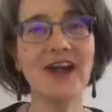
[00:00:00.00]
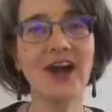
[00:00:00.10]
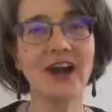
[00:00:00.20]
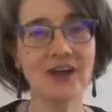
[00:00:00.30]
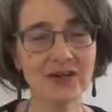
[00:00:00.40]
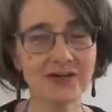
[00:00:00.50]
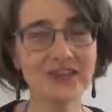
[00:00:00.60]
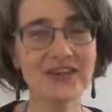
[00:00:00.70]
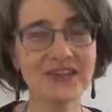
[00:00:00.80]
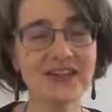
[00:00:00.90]
a
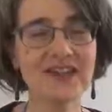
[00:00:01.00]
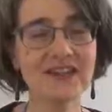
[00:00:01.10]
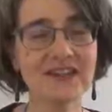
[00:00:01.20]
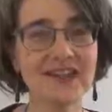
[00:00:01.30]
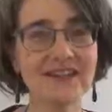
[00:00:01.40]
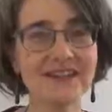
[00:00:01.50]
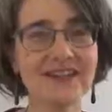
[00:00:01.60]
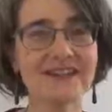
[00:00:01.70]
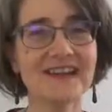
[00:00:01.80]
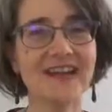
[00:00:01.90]
conversation like this,